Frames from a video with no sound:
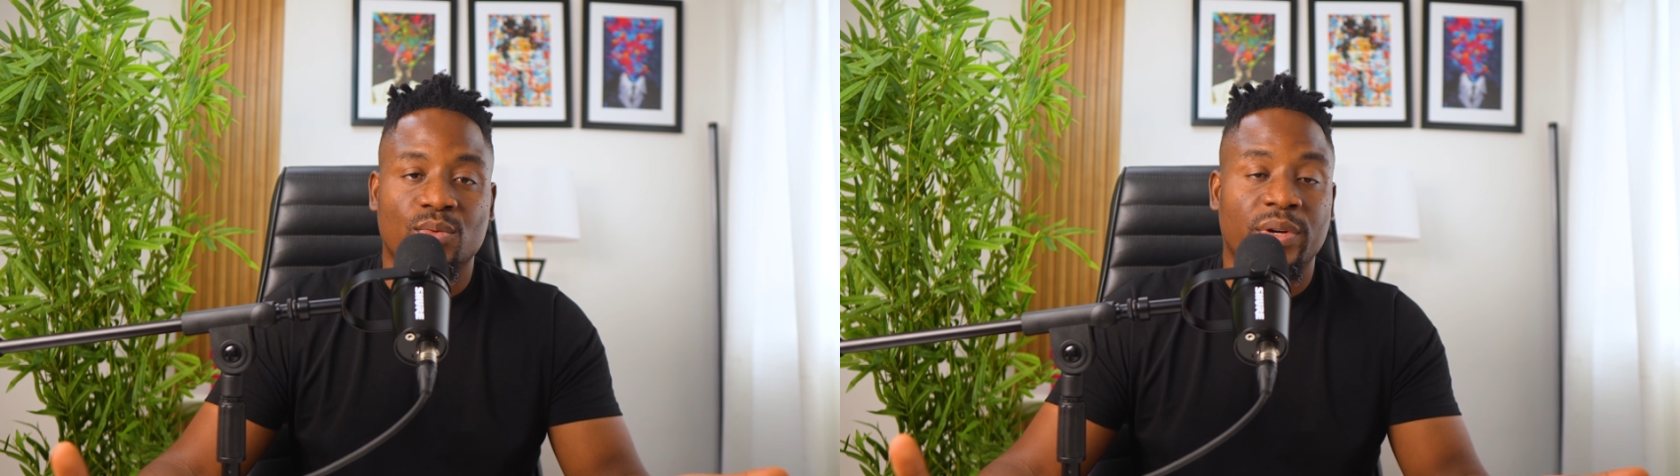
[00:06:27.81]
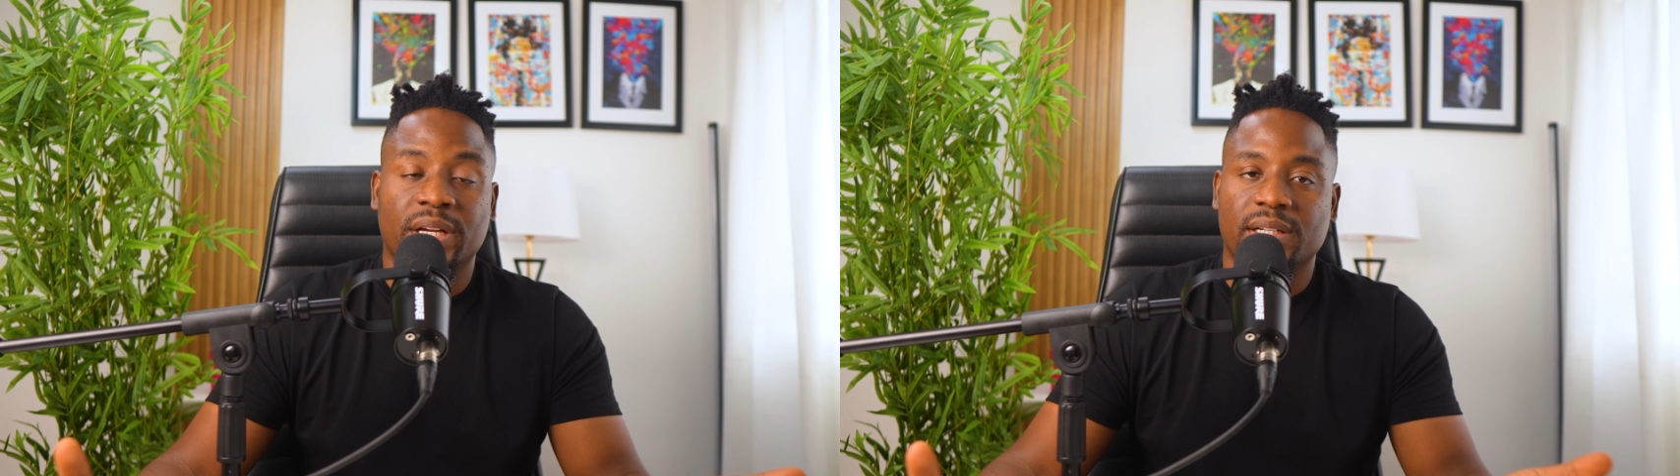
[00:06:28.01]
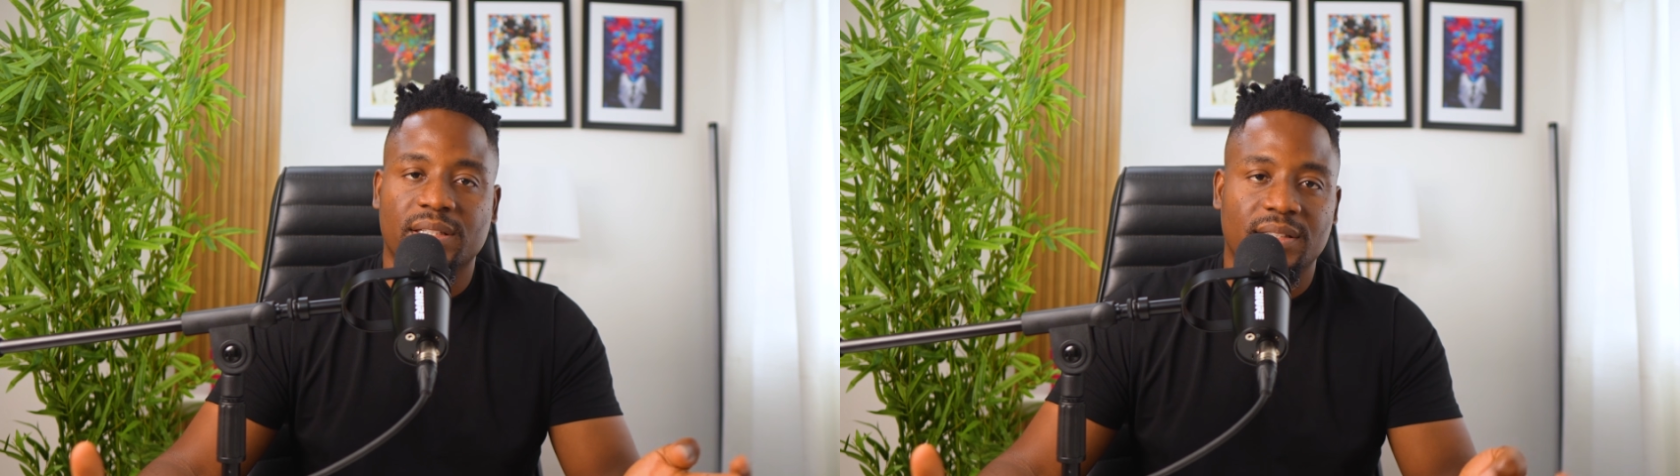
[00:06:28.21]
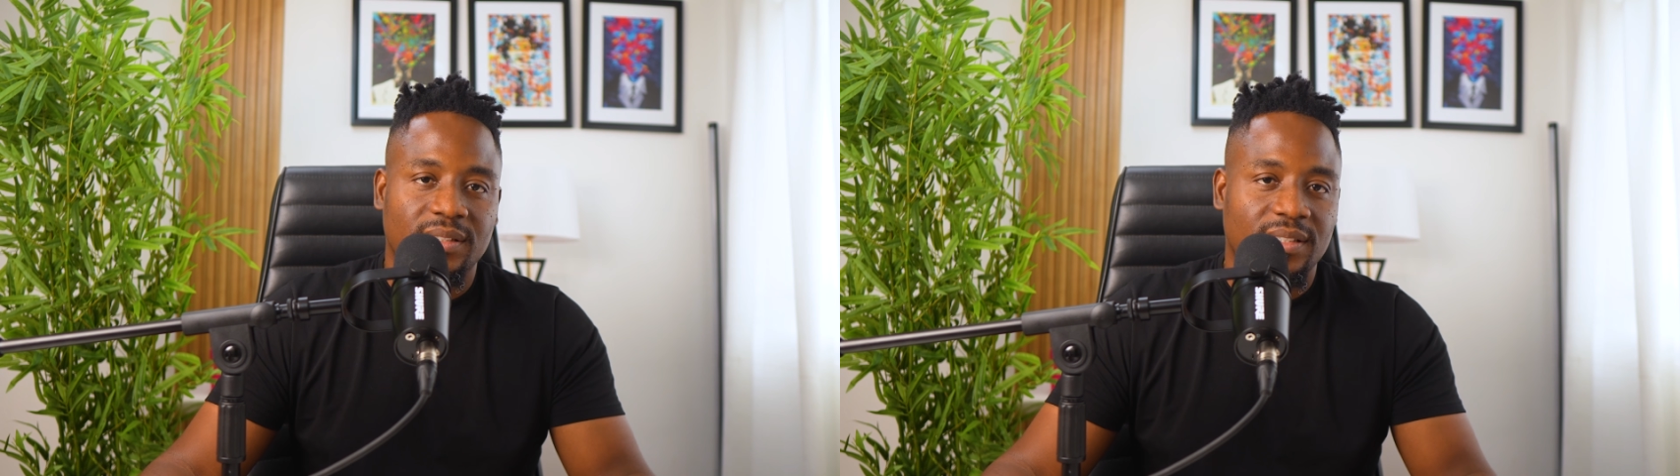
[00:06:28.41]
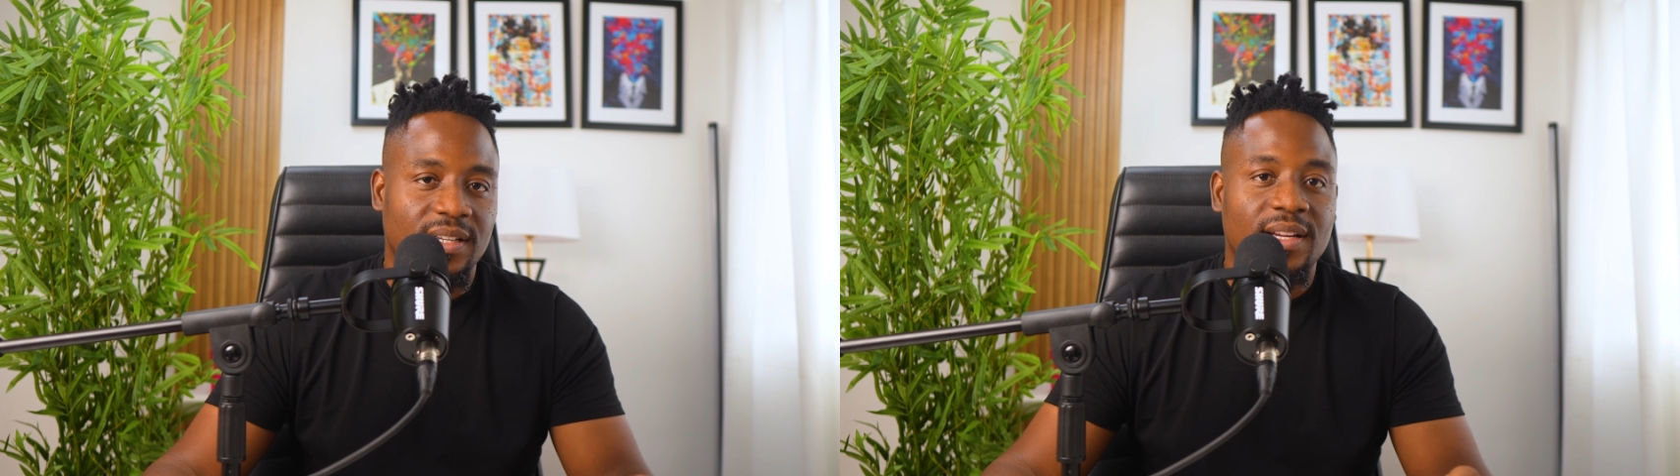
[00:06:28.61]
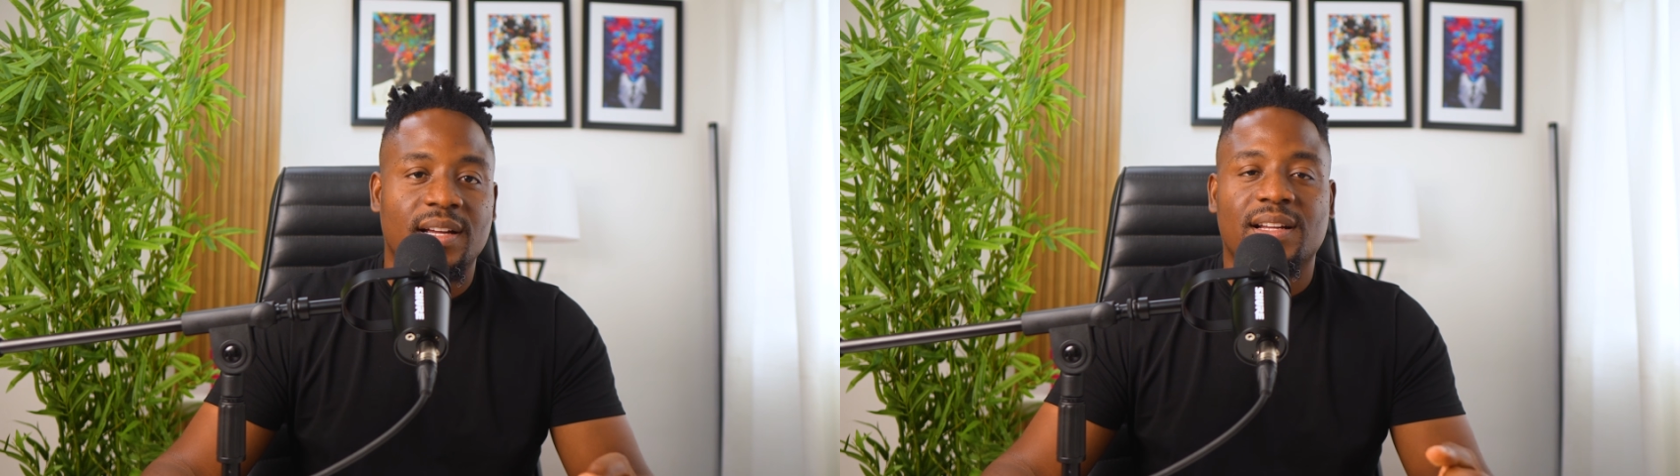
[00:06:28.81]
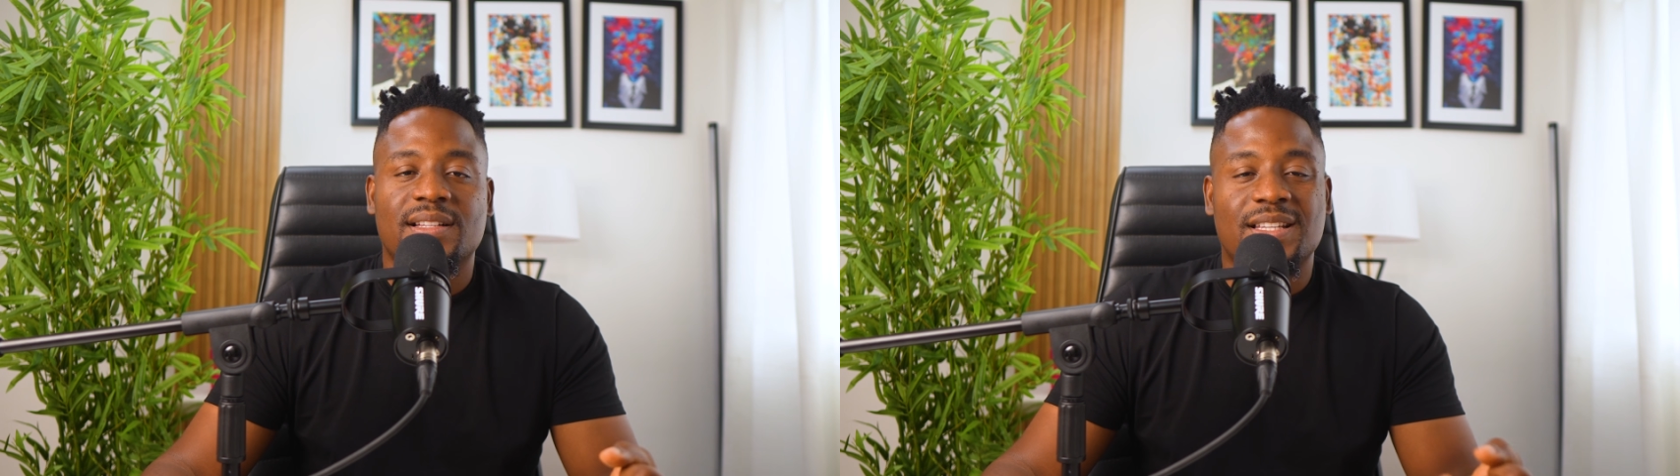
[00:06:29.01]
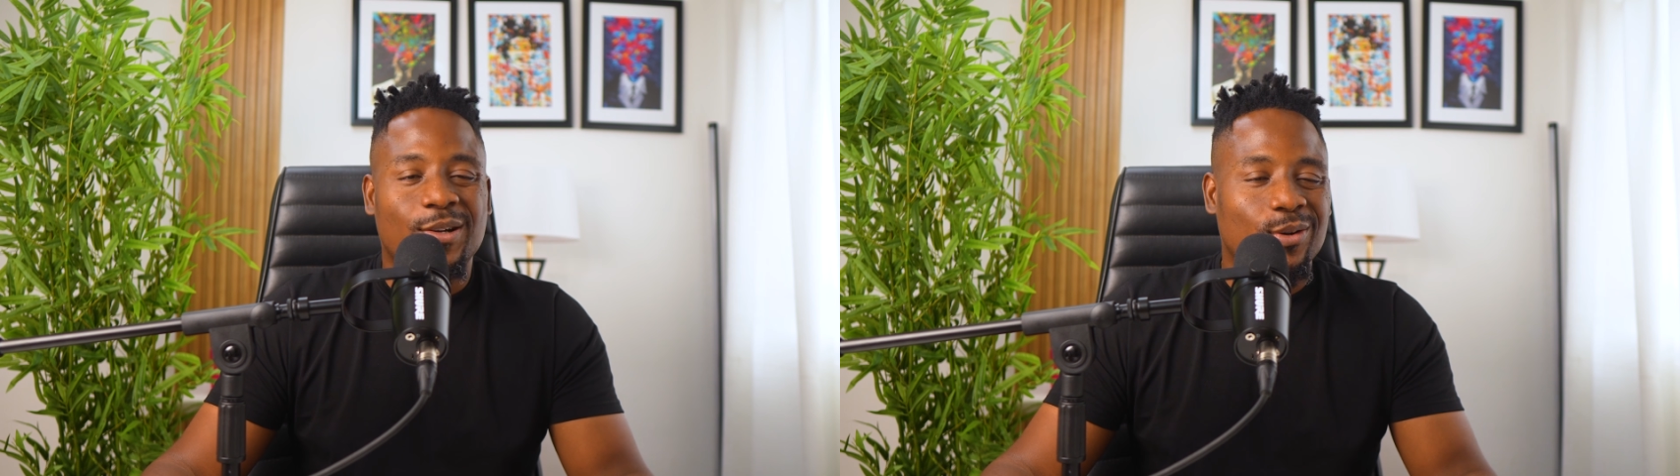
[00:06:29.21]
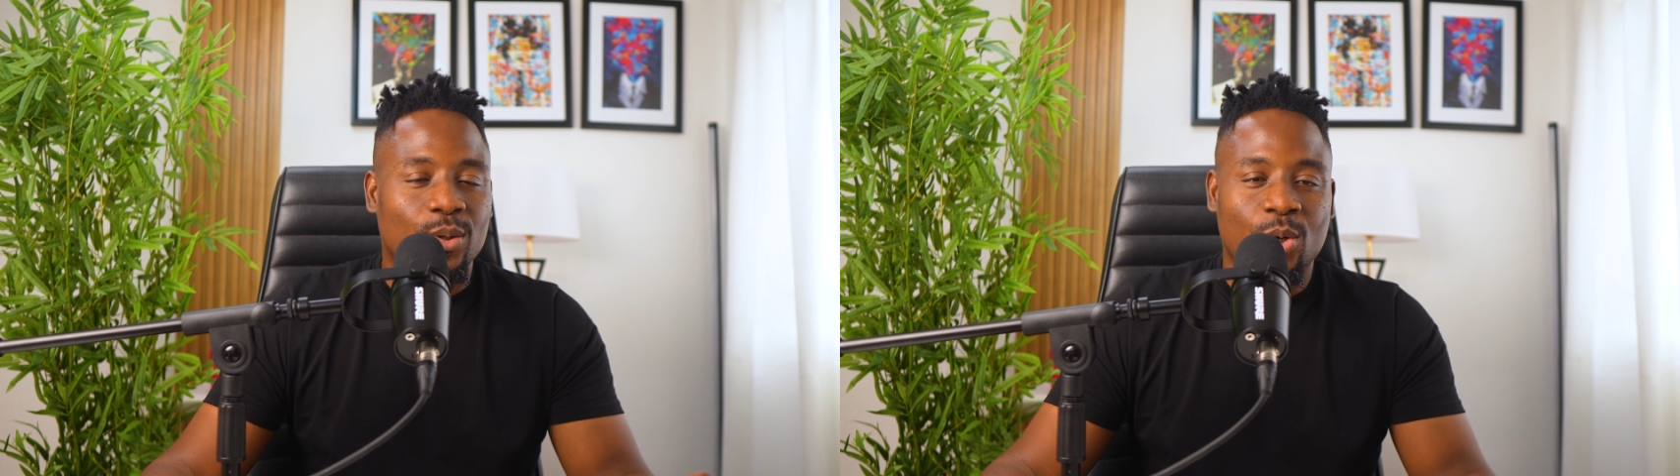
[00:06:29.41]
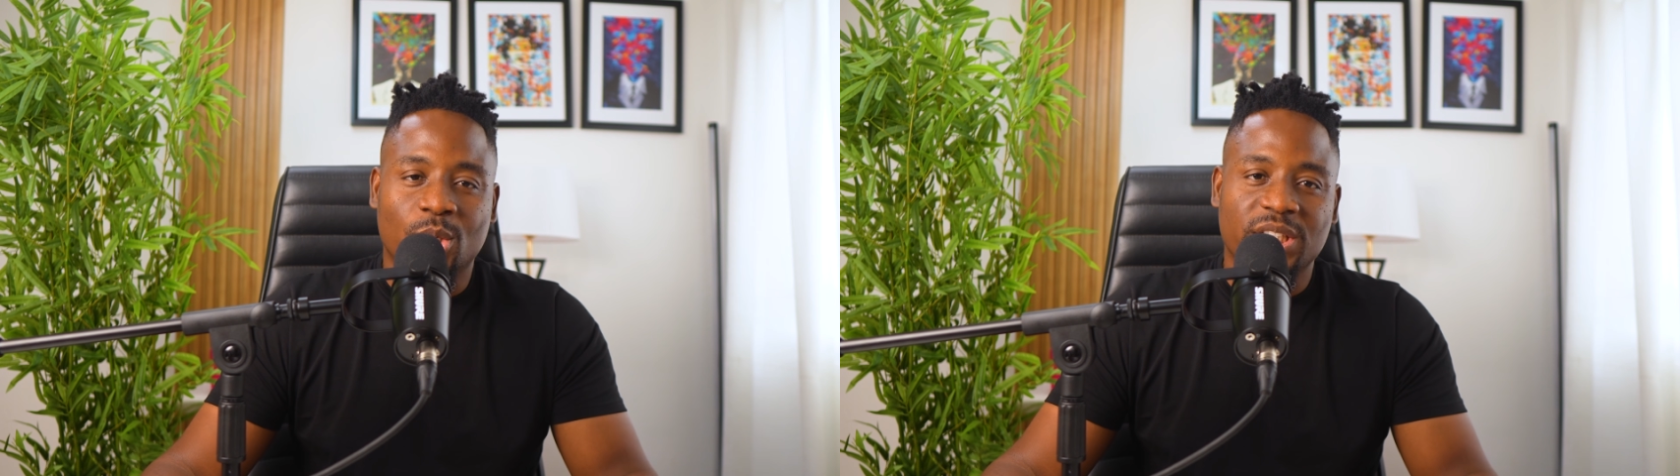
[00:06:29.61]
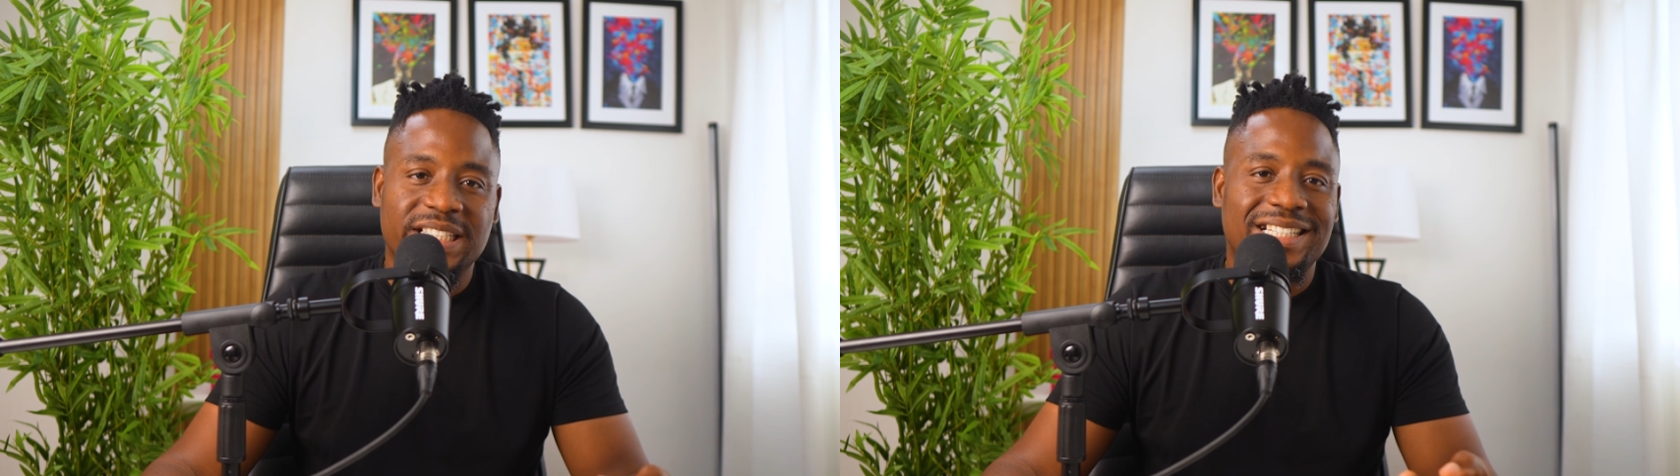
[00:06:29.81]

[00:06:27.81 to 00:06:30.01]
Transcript: weird. Second con